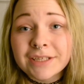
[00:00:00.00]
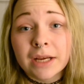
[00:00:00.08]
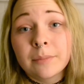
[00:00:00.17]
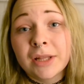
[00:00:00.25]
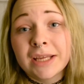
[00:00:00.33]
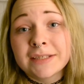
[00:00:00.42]
check
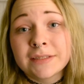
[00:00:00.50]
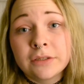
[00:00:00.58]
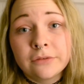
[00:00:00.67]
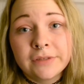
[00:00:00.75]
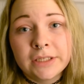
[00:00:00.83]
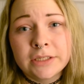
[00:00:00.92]
out my last
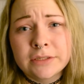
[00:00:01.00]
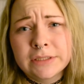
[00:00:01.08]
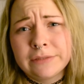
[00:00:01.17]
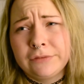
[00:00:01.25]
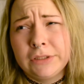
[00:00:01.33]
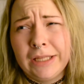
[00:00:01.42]
two videos
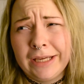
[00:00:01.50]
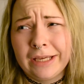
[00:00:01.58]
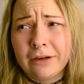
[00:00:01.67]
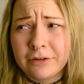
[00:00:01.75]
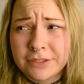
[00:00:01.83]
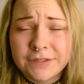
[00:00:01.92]
if you like
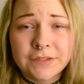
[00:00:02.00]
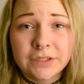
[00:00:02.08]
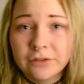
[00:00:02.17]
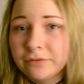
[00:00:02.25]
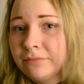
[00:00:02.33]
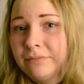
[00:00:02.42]

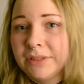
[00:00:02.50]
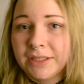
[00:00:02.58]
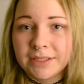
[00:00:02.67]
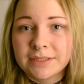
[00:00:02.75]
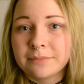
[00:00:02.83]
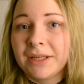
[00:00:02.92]
hearthstone
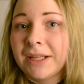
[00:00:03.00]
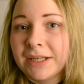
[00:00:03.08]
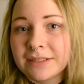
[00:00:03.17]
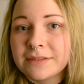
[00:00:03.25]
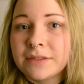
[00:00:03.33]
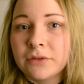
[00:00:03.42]
because my
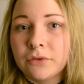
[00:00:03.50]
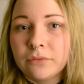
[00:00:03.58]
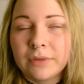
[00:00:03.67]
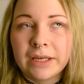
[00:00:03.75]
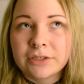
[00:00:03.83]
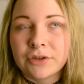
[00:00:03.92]
last
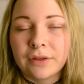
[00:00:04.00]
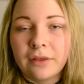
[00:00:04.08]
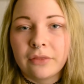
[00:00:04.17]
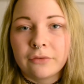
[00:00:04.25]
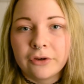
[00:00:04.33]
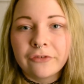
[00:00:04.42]
two actually
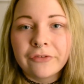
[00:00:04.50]
three